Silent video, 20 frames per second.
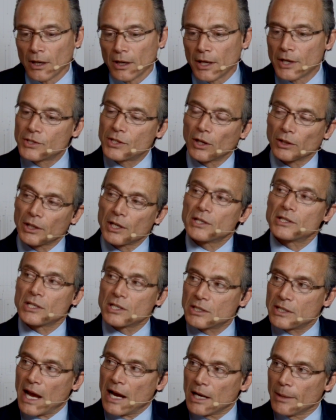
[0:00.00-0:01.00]
Is their lead
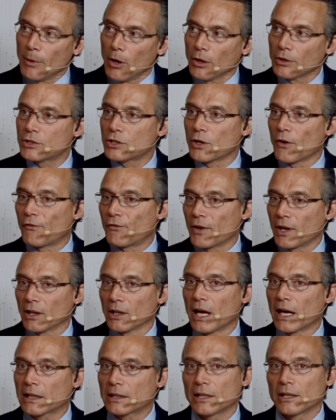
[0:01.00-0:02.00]
sustainable? Do you feel
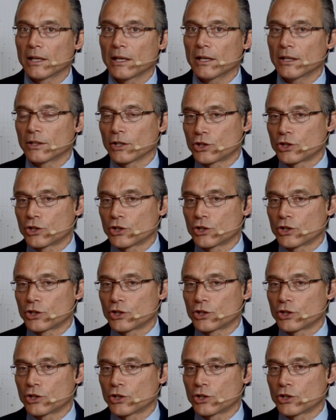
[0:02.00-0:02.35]
like the,